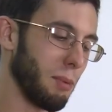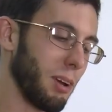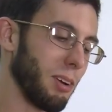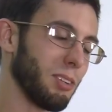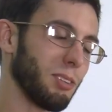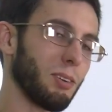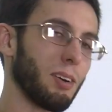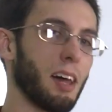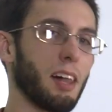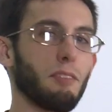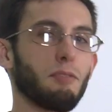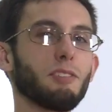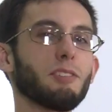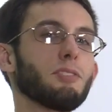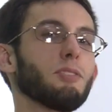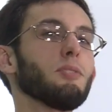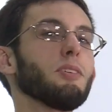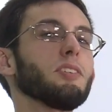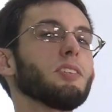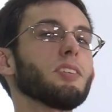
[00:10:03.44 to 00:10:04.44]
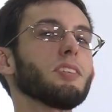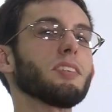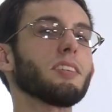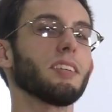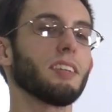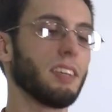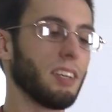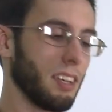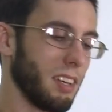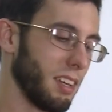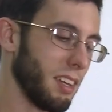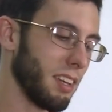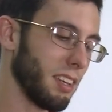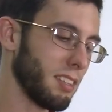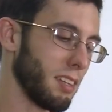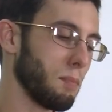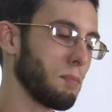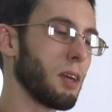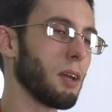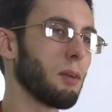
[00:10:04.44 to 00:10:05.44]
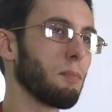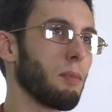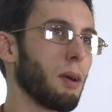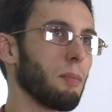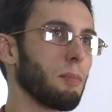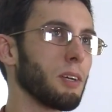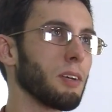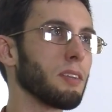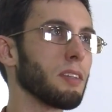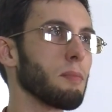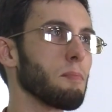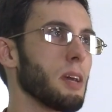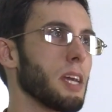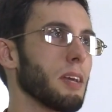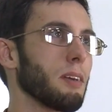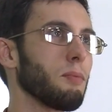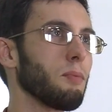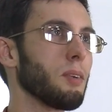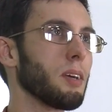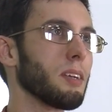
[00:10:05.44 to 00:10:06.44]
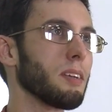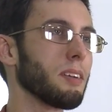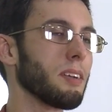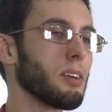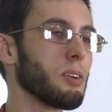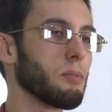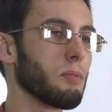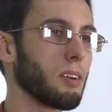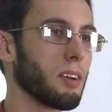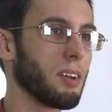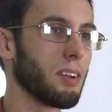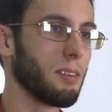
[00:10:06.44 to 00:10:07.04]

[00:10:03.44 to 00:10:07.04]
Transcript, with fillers: Parasaurolophus noises, except they could probably only make one note.